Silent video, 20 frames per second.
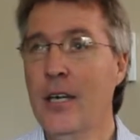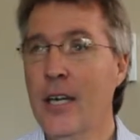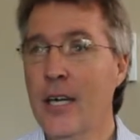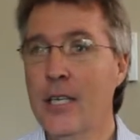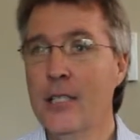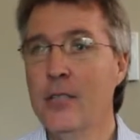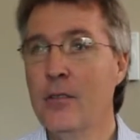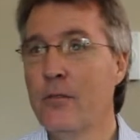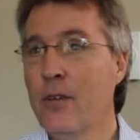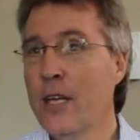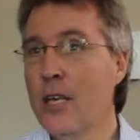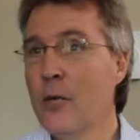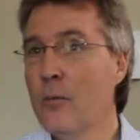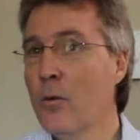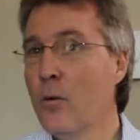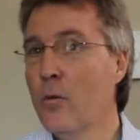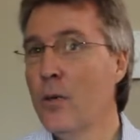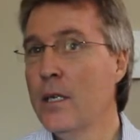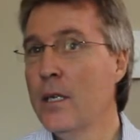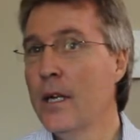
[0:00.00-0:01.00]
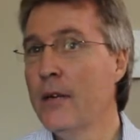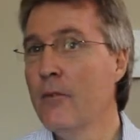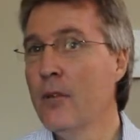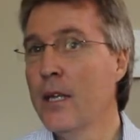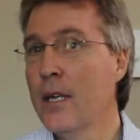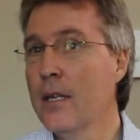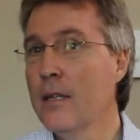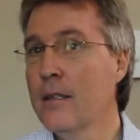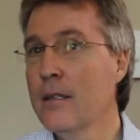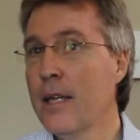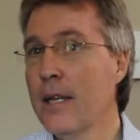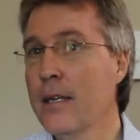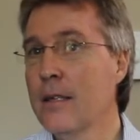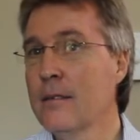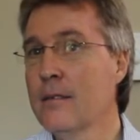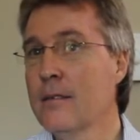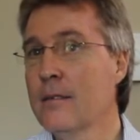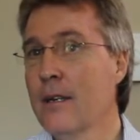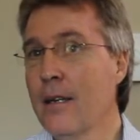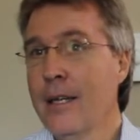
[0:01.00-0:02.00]
It's available whenever they
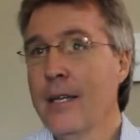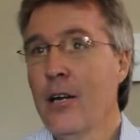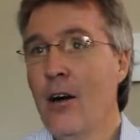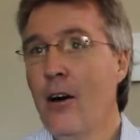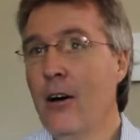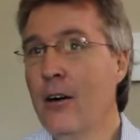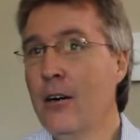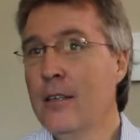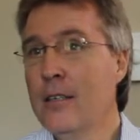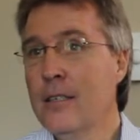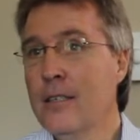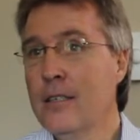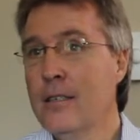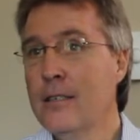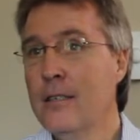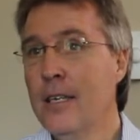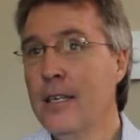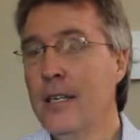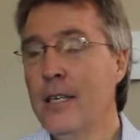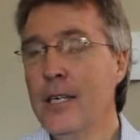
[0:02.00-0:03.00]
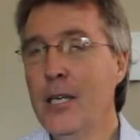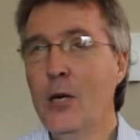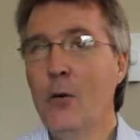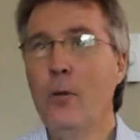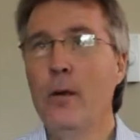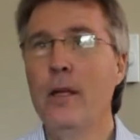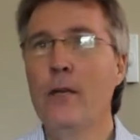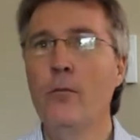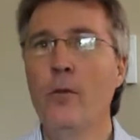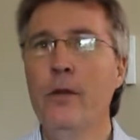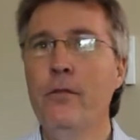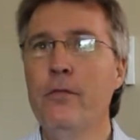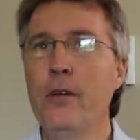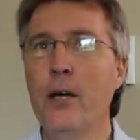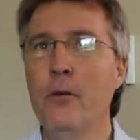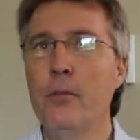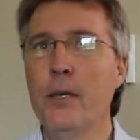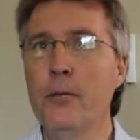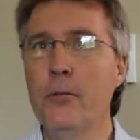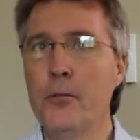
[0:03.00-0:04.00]
click on. And you know, and we
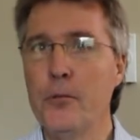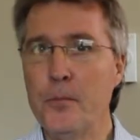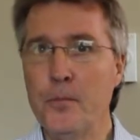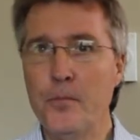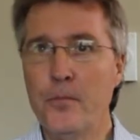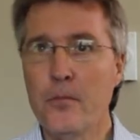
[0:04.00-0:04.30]
found people